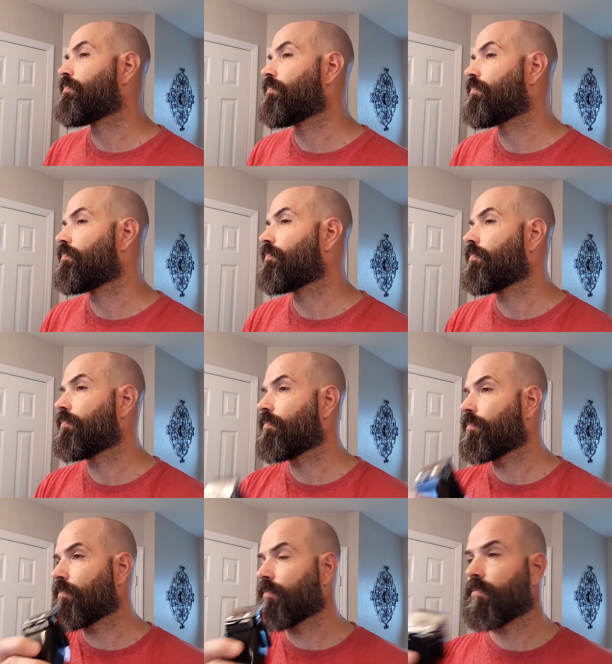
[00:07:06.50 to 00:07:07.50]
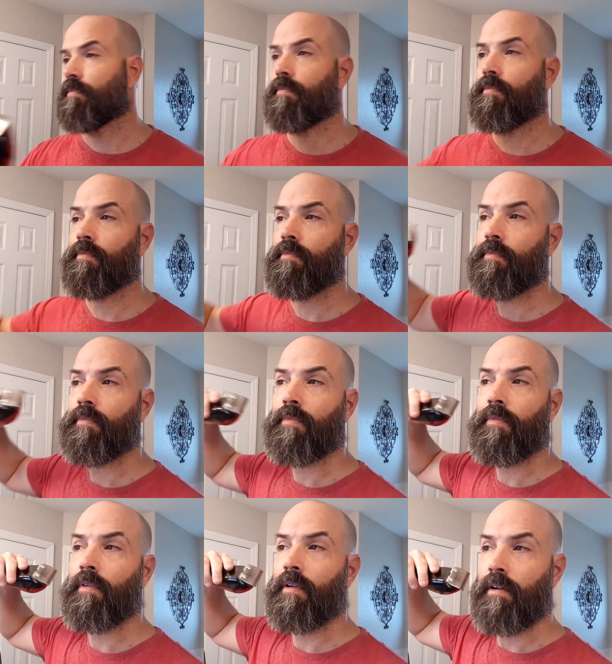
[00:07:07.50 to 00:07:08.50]

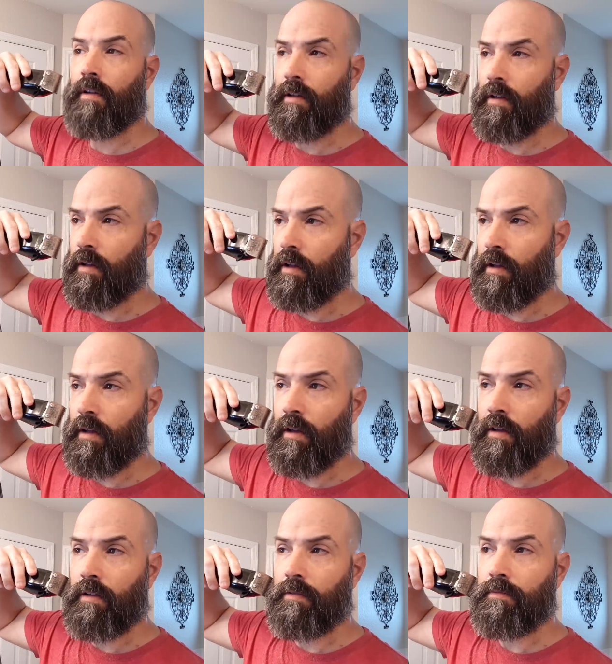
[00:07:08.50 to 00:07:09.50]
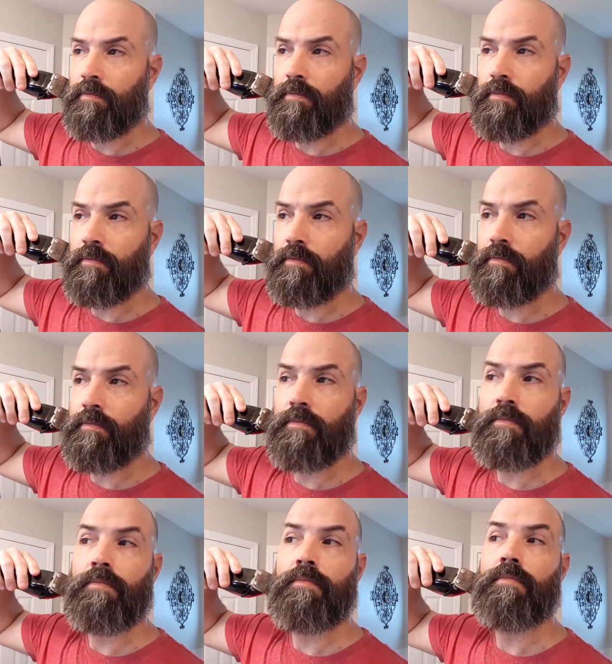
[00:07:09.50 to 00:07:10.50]

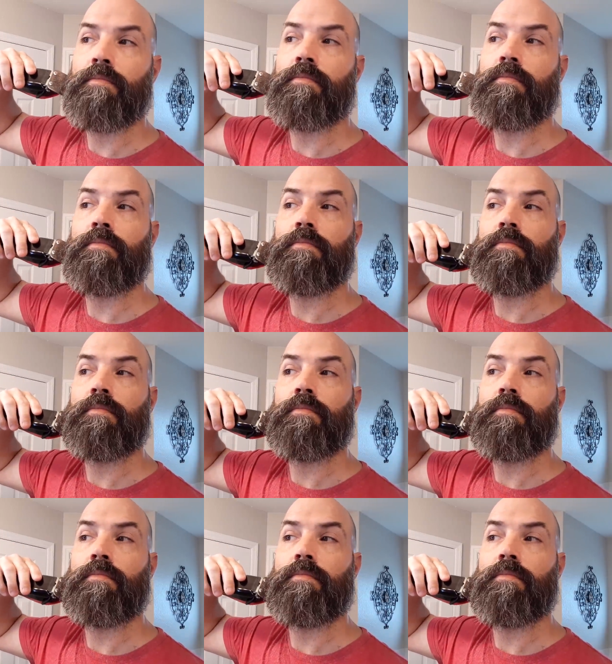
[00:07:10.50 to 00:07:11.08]
[no speech]